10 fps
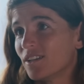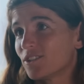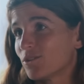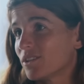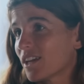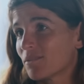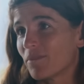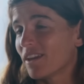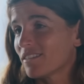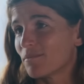So you can't
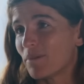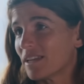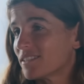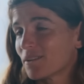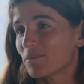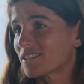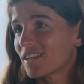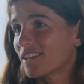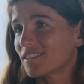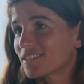make the basic
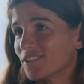mistakes,